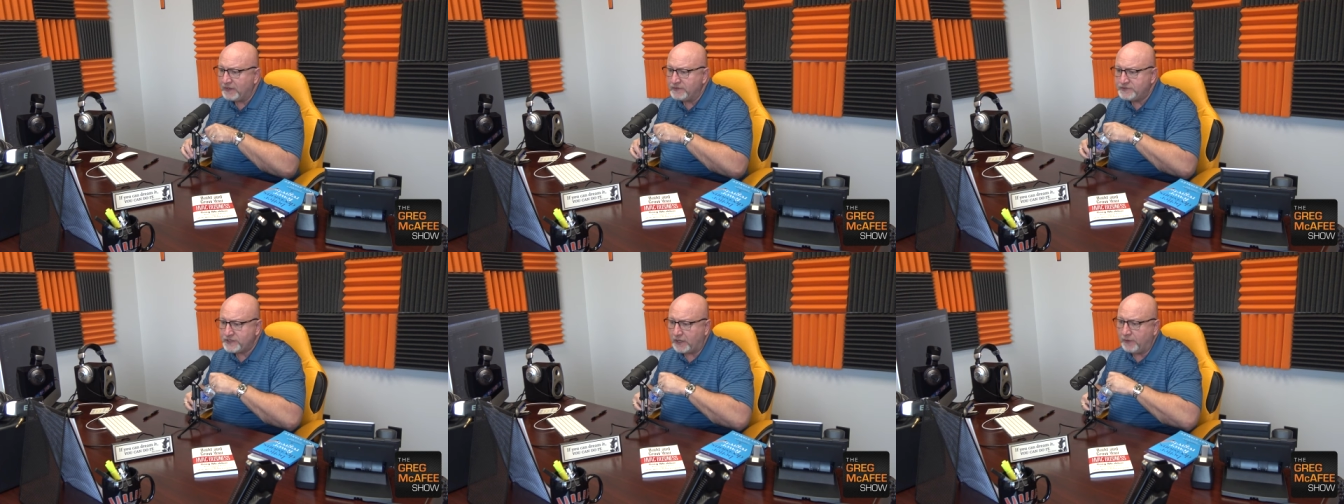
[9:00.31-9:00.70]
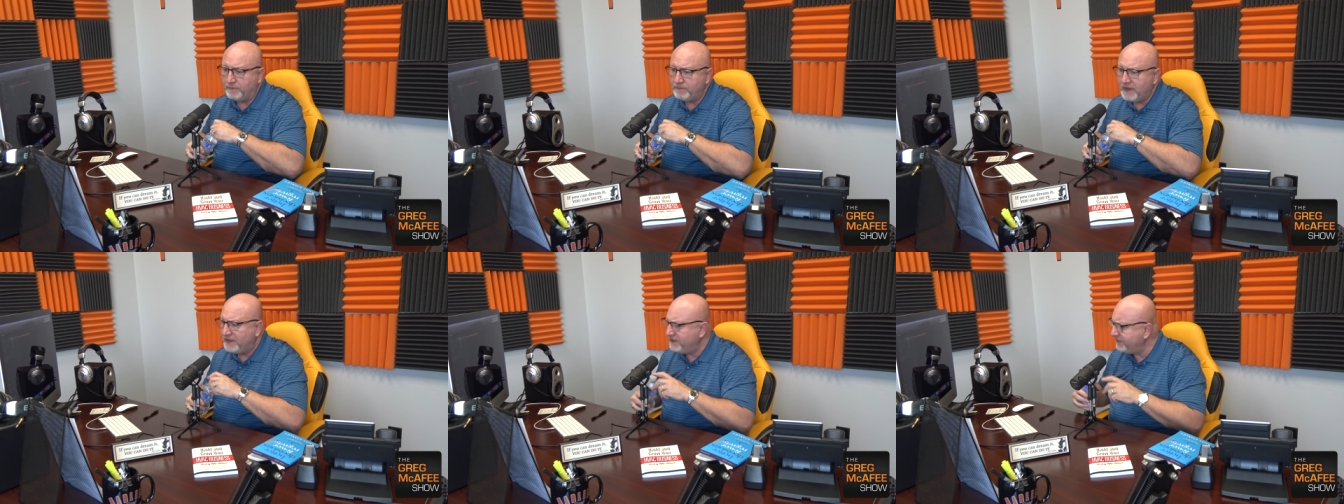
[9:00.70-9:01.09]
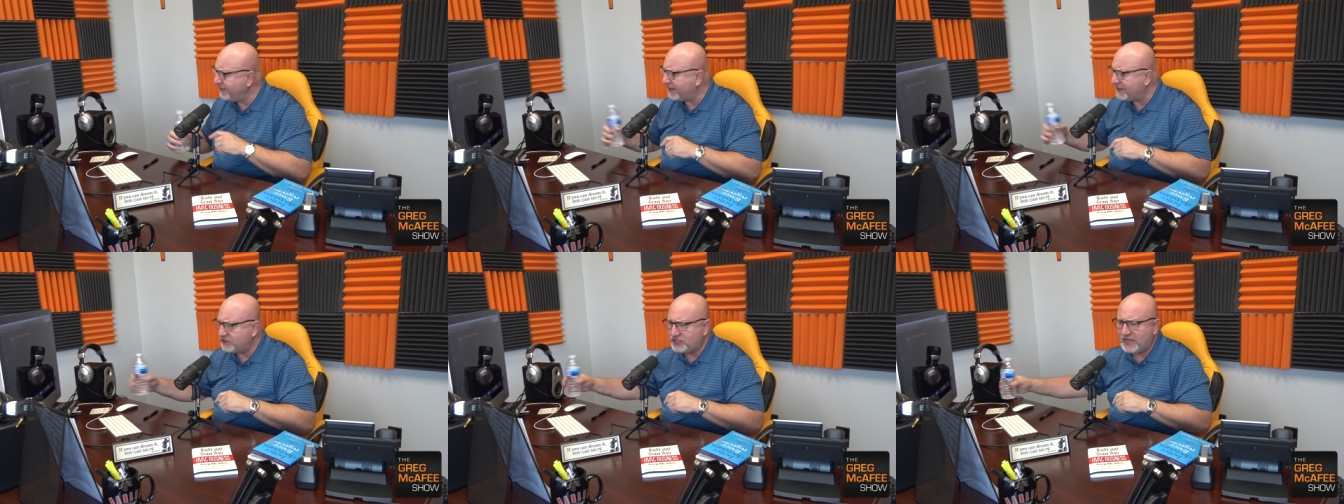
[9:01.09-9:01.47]
So you
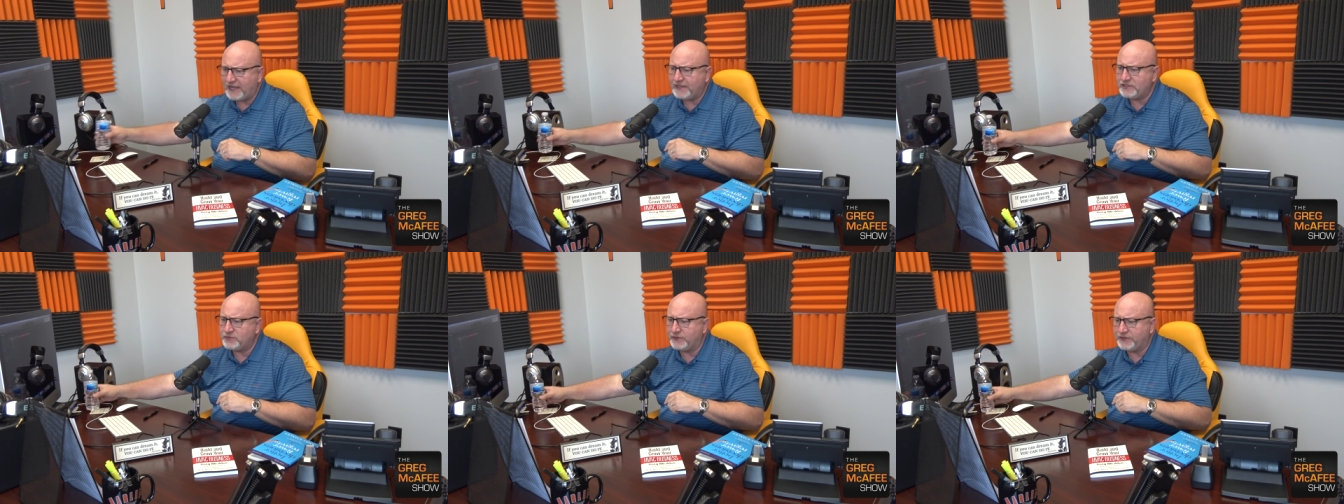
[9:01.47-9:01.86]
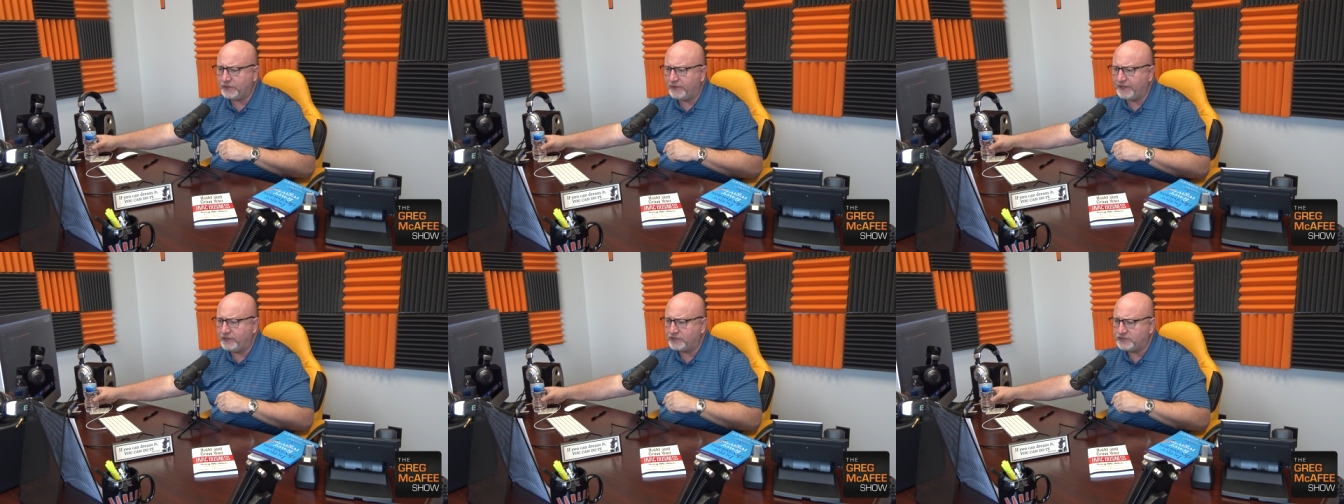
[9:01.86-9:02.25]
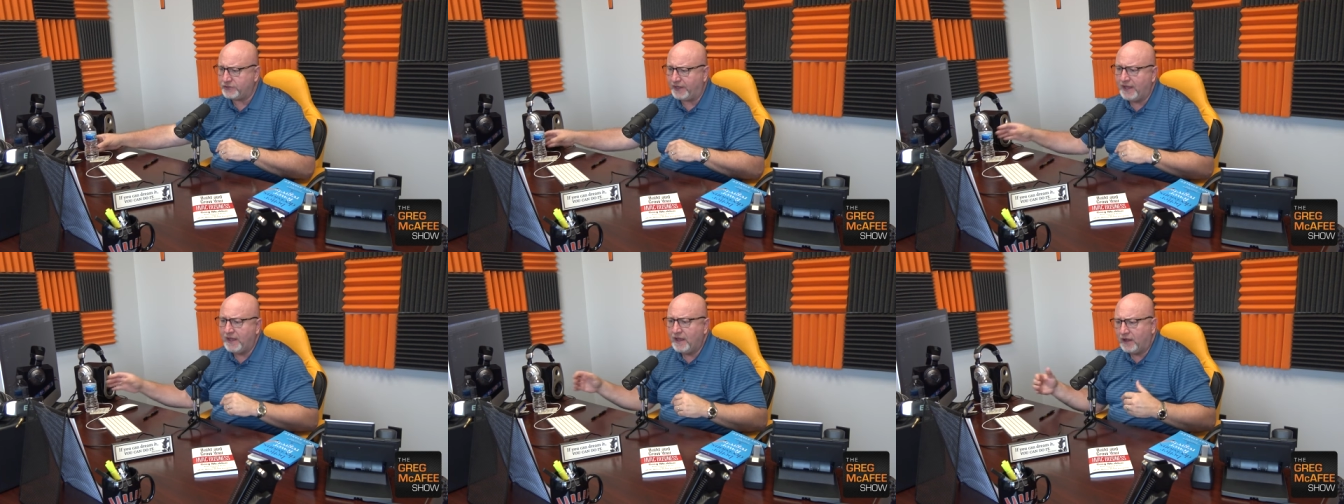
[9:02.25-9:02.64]
got to change with your
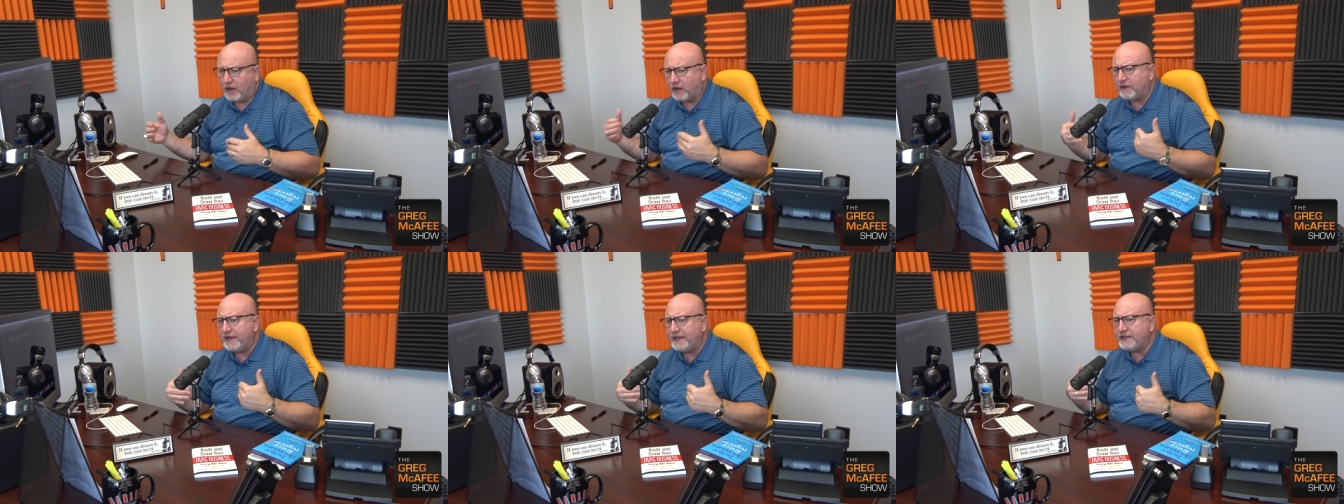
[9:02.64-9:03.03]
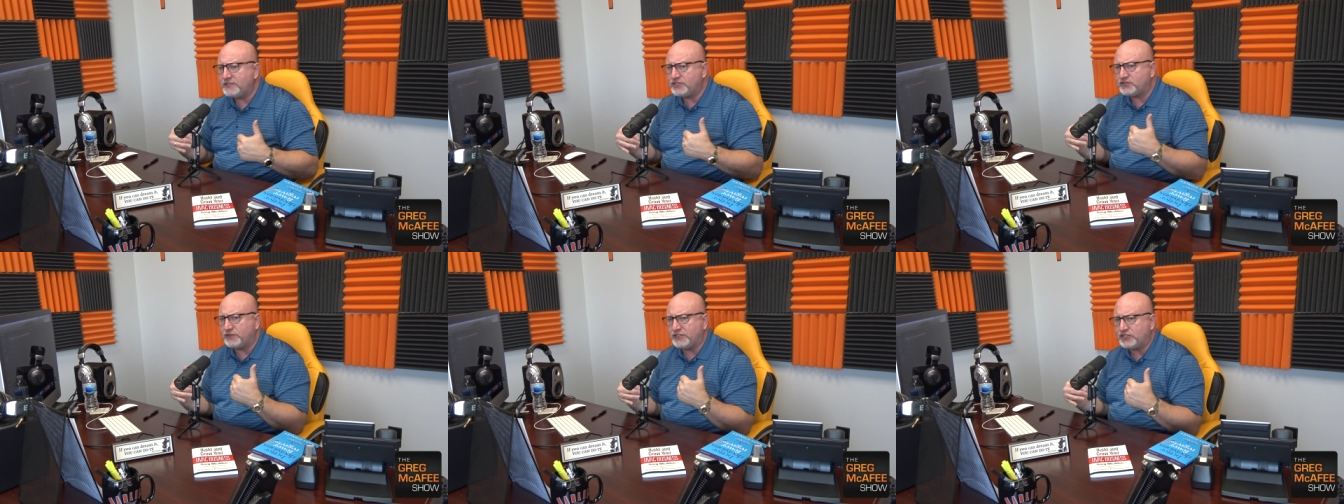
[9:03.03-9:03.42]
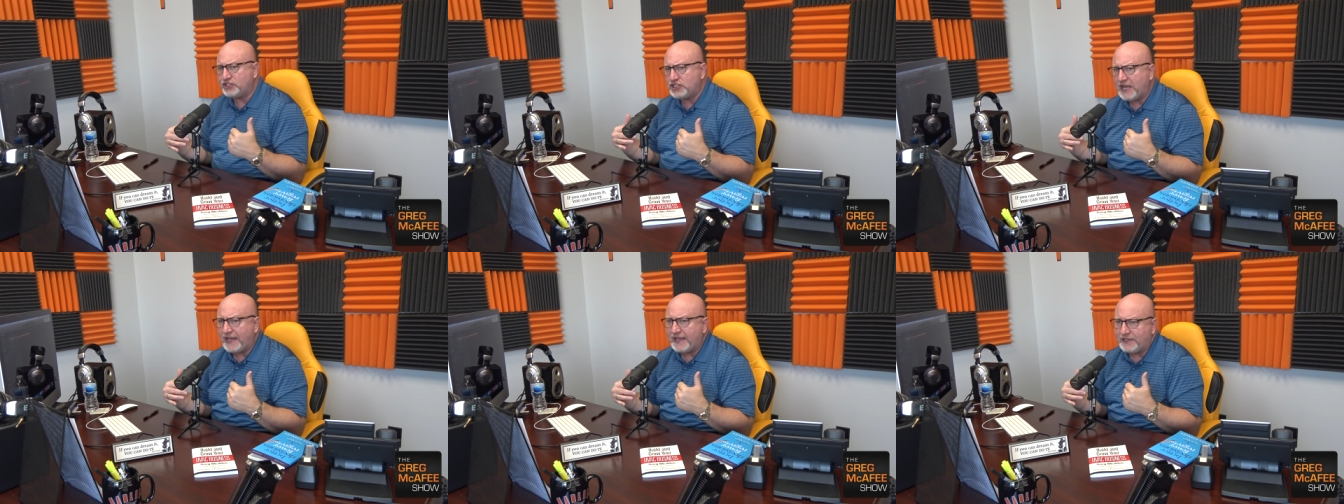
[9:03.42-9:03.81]
industry. Our industries
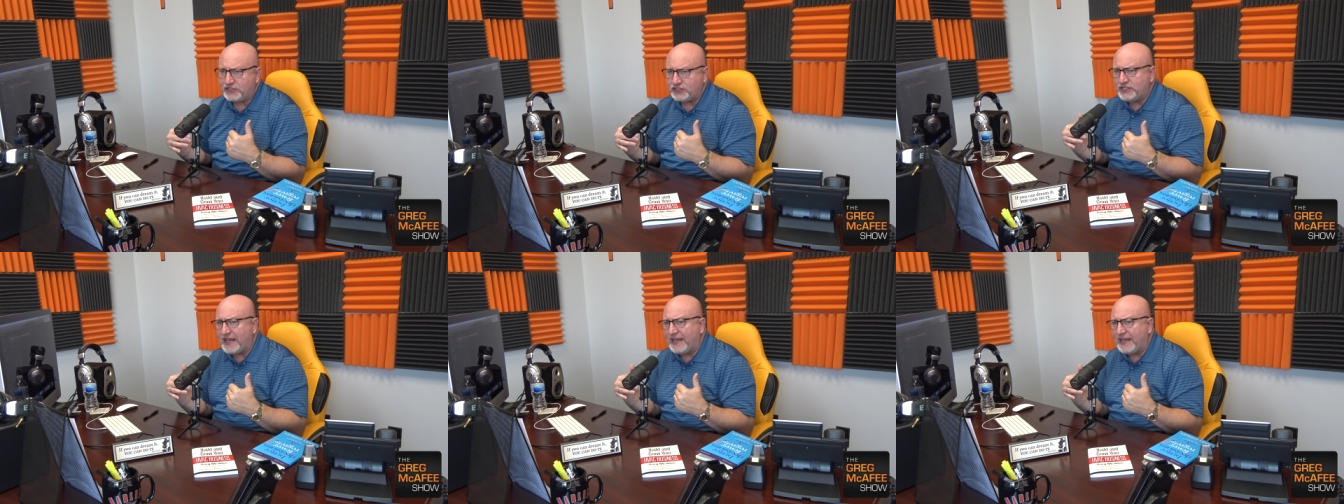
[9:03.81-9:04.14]
change